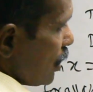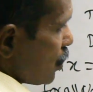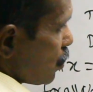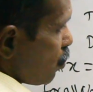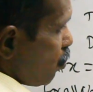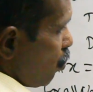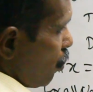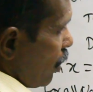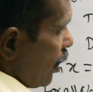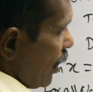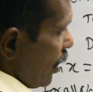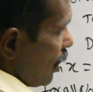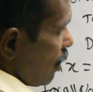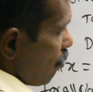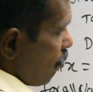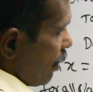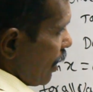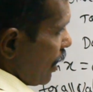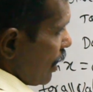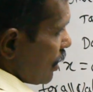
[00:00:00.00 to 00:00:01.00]
square
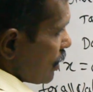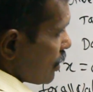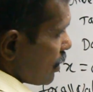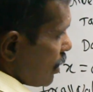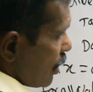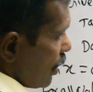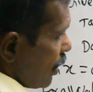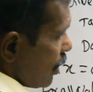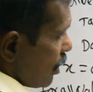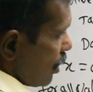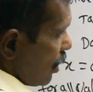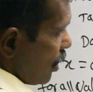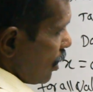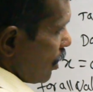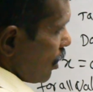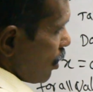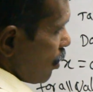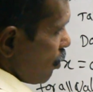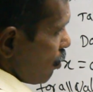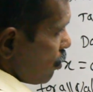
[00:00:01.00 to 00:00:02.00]
minus 9
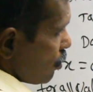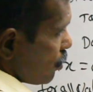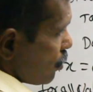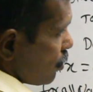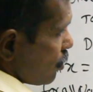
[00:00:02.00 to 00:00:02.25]
under root.